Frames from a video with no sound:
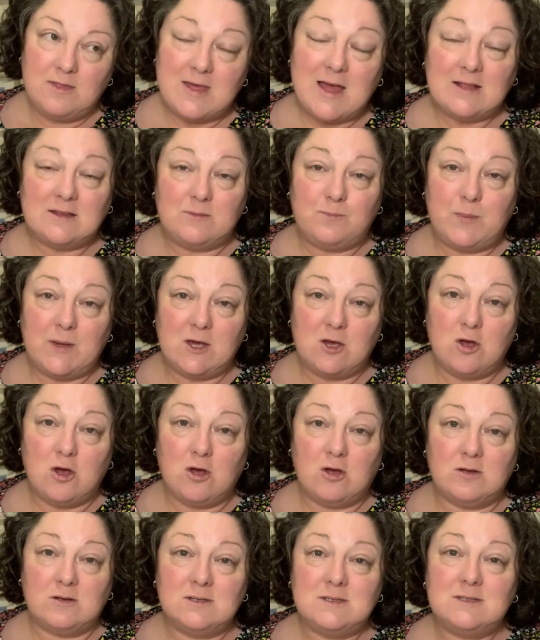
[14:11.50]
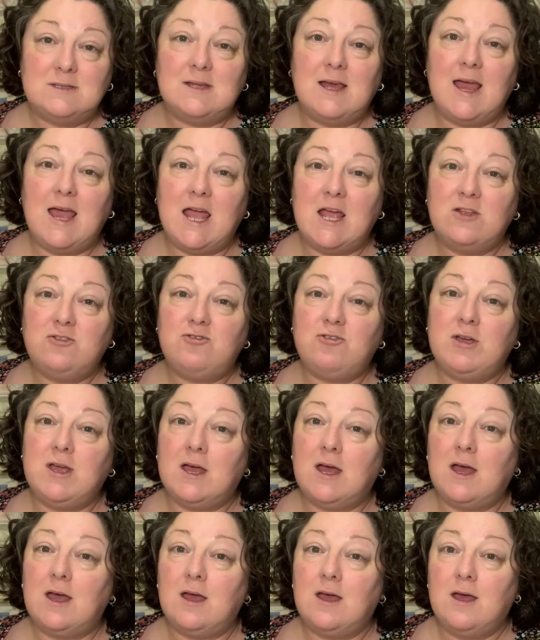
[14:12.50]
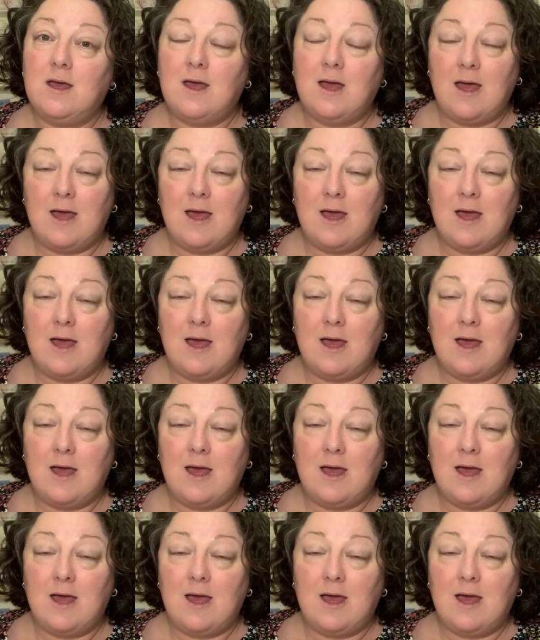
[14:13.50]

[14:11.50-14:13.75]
That's because Andrea